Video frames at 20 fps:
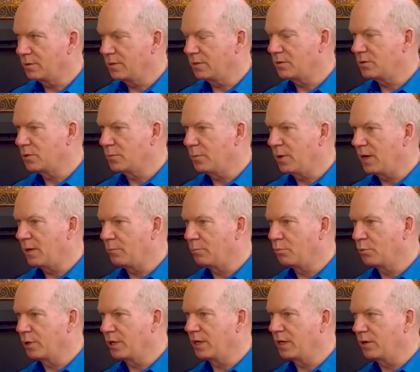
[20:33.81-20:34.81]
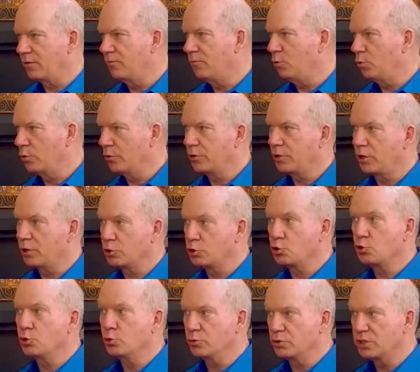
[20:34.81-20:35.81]
It's about bringing forth our
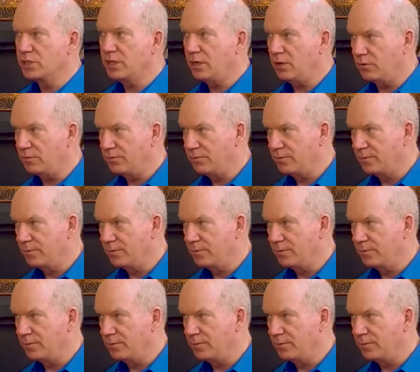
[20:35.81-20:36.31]
true self.